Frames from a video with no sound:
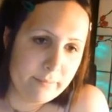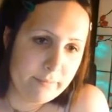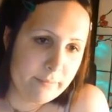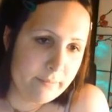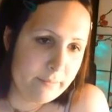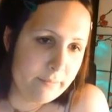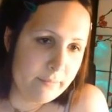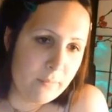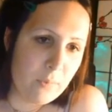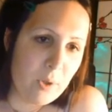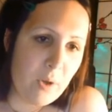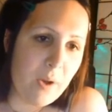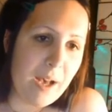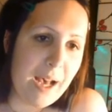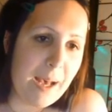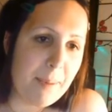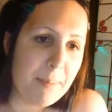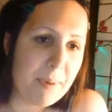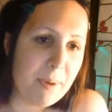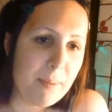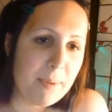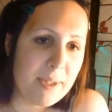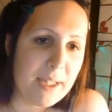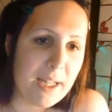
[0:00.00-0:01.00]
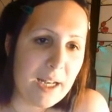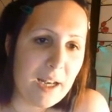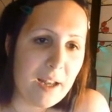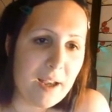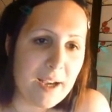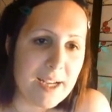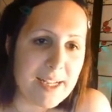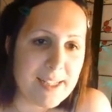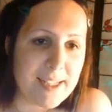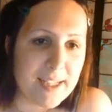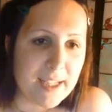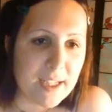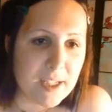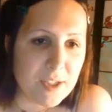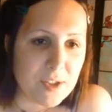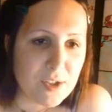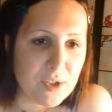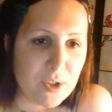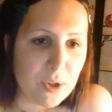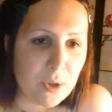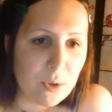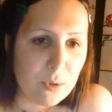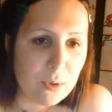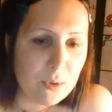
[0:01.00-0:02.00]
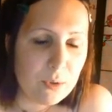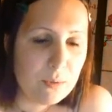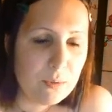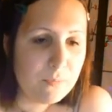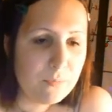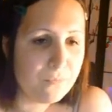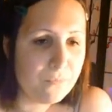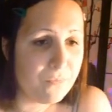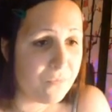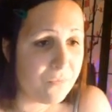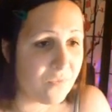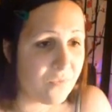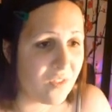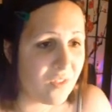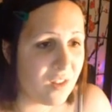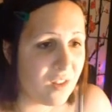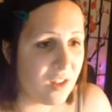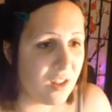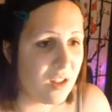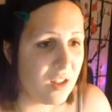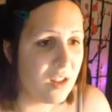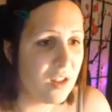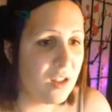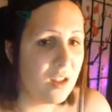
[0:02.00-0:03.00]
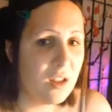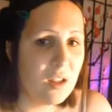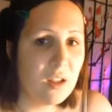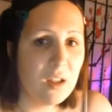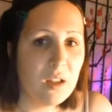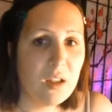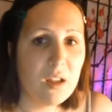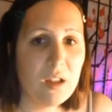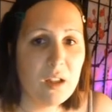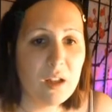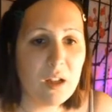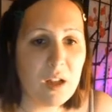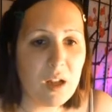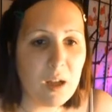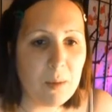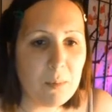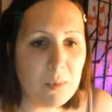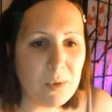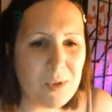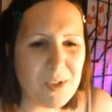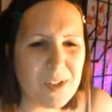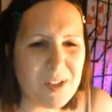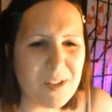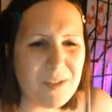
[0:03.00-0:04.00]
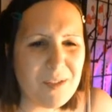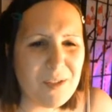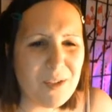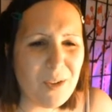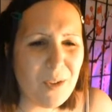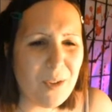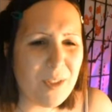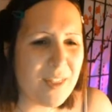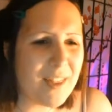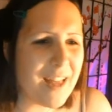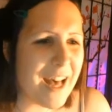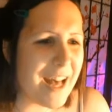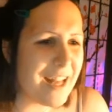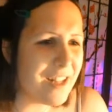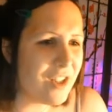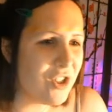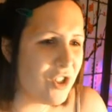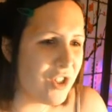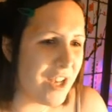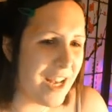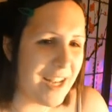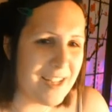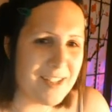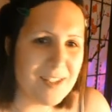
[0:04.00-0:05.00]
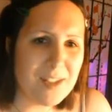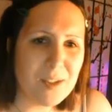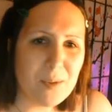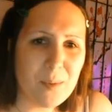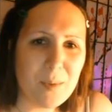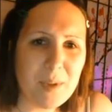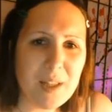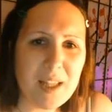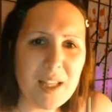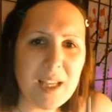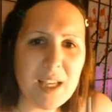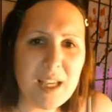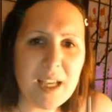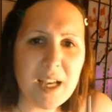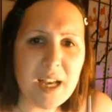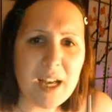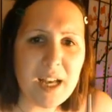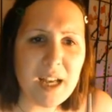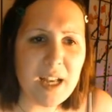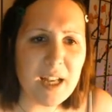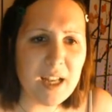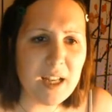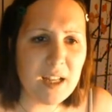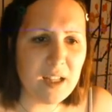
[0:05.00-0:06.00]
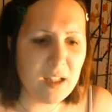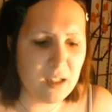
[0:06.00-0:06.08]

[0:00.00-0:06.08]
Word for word: Not happy with the lighting at all. I'm also not that jazzed with the uh,